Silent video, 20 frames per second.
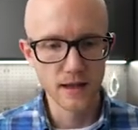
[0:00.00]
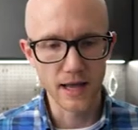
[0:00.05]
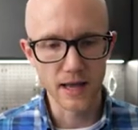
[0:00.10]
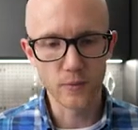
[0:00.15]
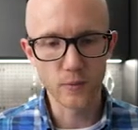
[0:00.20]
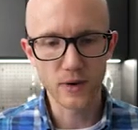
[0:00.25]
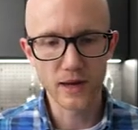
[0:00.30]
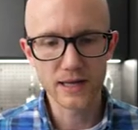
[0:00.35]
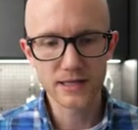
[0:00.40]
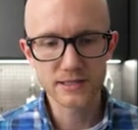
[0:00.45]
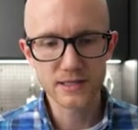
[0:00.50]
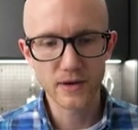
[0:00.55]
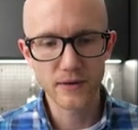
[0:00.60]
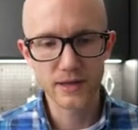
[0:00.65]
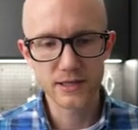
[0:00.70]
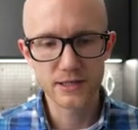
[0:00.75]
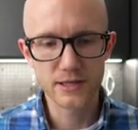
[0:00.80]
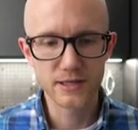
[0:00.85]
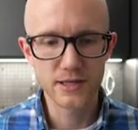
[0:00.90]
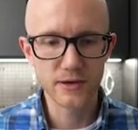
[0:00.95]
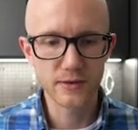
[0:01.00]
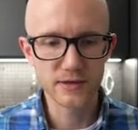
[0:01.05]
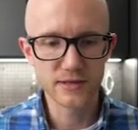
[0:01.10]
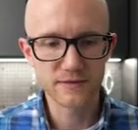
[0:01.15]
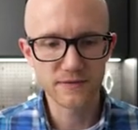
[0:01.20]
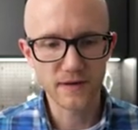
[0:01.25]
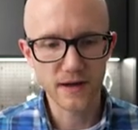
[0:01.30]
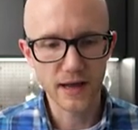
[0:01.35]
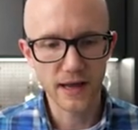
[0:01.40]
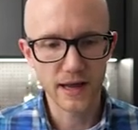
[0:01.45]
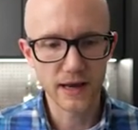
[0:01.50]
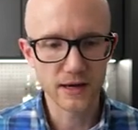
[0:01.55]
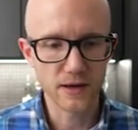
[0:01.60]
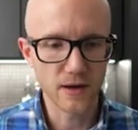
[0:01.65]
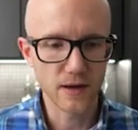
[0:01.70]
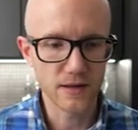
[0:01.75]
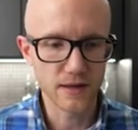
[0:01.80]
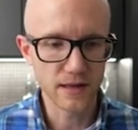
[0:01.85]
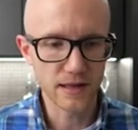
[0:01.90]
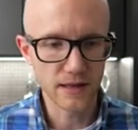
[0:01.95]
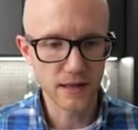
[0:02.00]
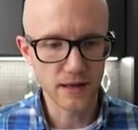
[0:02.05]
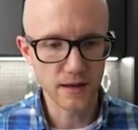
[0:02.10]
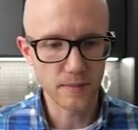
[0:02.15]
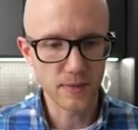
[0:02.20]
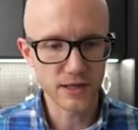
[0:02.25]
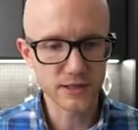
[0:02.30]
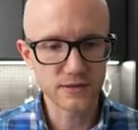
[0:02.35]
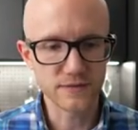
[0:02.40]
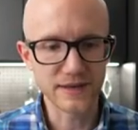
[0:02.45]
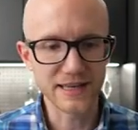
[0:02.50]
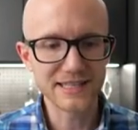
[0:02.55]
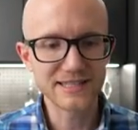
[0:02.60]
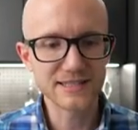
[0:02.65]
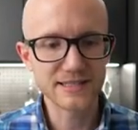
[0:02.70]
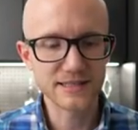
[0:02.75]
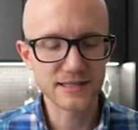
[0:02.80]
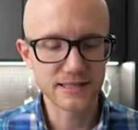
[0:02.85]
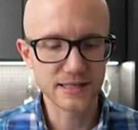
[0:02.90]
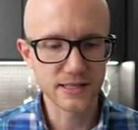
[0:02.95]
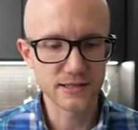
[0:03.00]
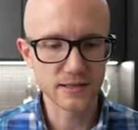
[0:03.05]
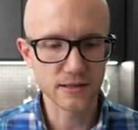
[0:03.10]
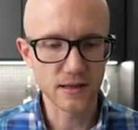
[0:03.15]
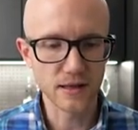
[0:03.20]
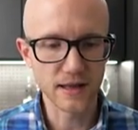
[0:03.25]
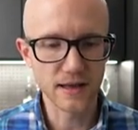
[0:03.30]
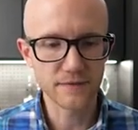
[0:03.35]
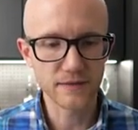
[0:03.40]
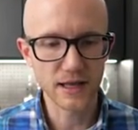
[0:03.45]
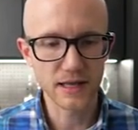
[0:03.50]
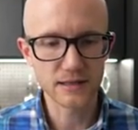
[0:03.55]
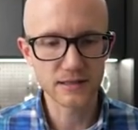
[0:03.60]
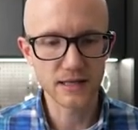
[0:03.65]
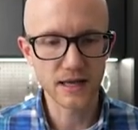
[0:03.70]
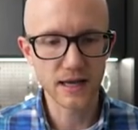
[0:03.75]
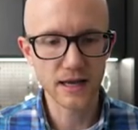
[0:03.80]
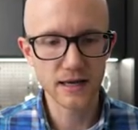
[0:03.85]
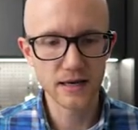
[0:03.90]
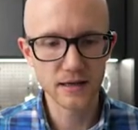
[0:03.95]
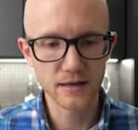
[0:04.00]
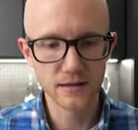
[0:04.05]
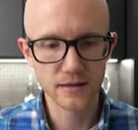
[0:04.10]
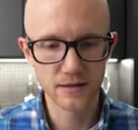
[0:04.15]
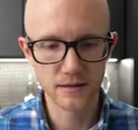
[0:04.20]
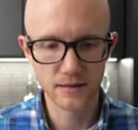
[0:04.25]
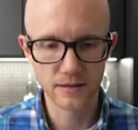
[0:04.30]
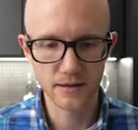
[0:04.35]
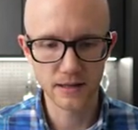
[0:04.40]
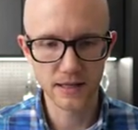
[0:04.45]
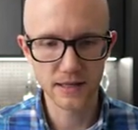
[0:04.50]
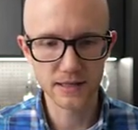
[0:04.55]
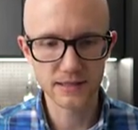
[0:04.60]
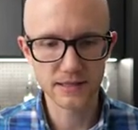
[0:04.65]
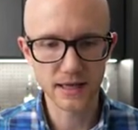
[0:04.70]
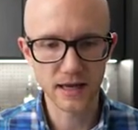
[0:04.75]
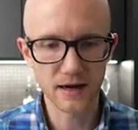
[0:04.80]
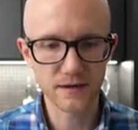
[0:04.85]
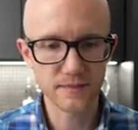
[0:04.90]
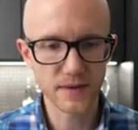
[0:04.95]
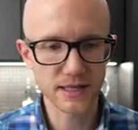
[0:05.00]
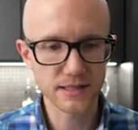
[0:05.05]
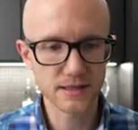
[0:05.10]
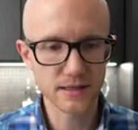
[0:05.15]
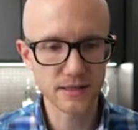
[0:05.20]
And what it's going to do is find a bunch of instances on the left-hand side, inside of my